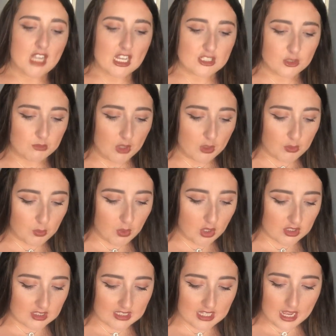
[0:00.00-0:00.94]
I don't know, there
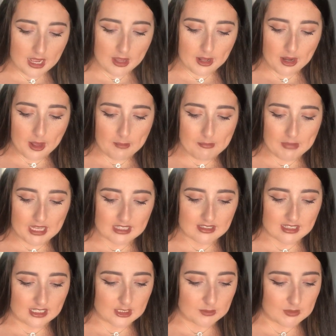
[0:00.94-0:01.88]
wasn't that
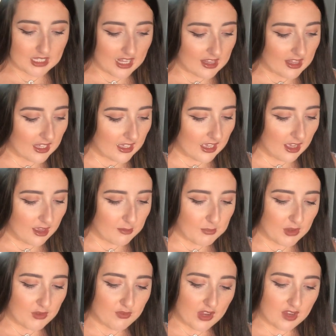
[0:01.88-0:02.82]
amazing items. I think
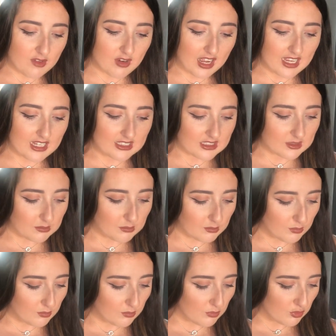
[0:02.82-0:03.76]
my favourite
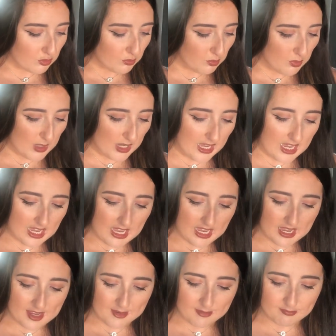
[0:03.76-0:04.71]
items
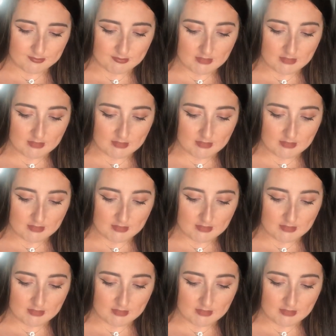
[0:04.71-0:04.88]
were...